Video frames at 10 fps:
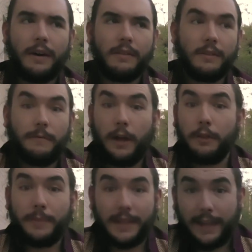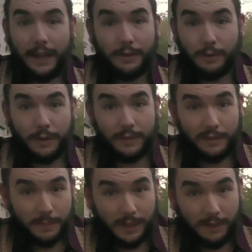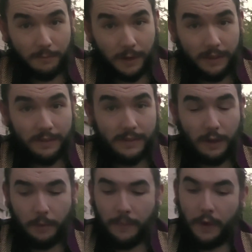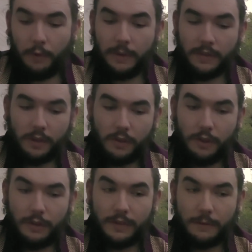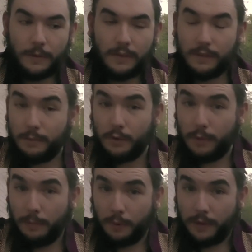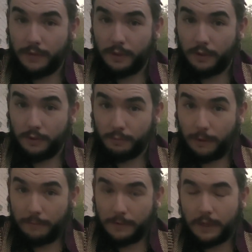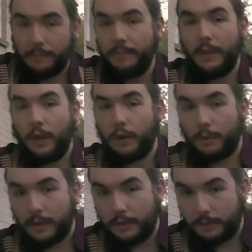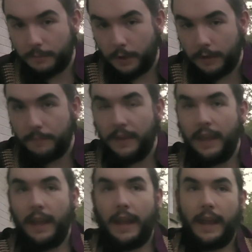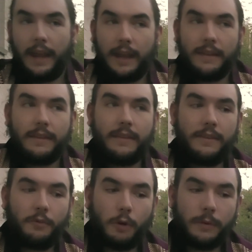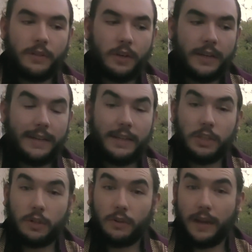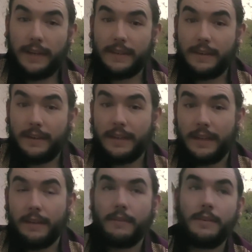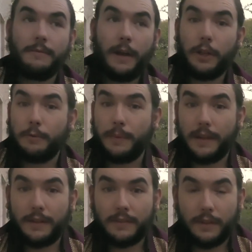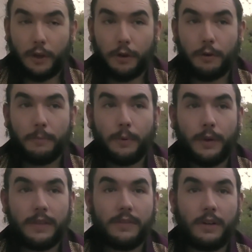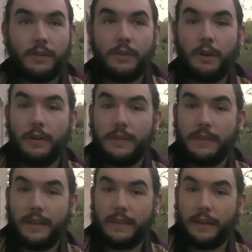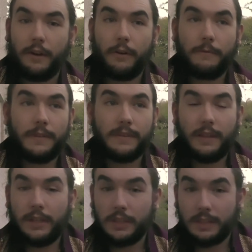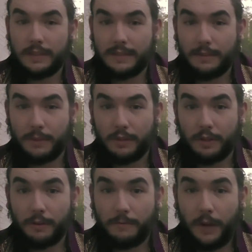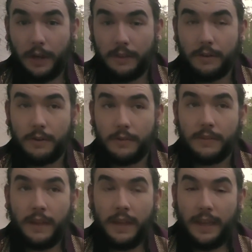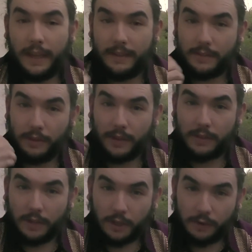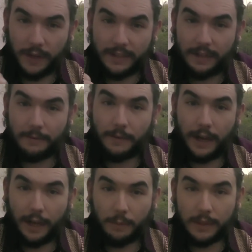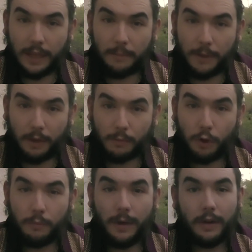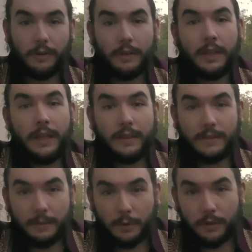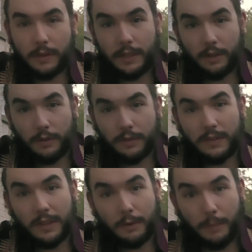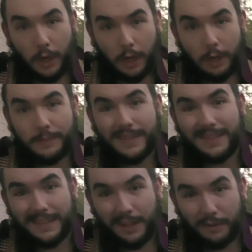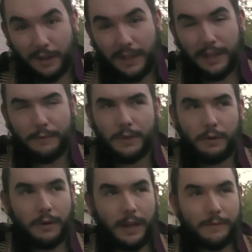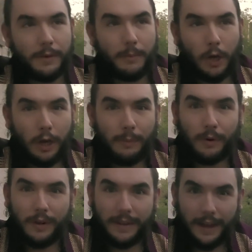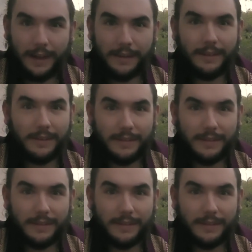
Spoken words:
developing categories to begin with. So we start to notice differences between boys and girls, roughly, according to Freud. And this is where we start getting gender identity developing. So boys start to notice that they're physiologically similar to their fathers, and so they start to identify with that male role model. Similarly, girls to their moms, etc. And if you don't have a mom or a dad in this